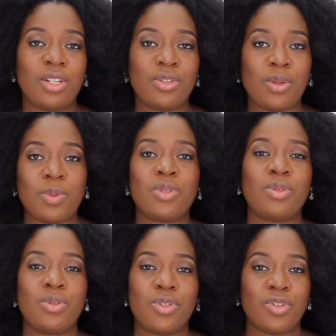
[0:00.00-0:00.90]
you're not supposed
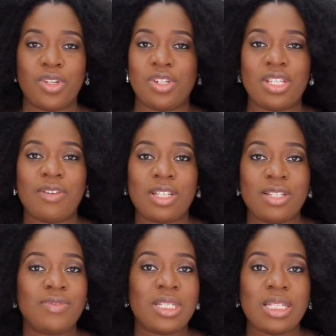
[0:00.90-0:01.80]
to do strenuous
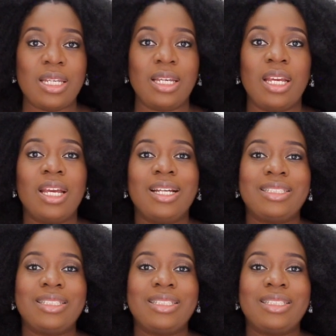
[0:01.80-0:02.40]
activity.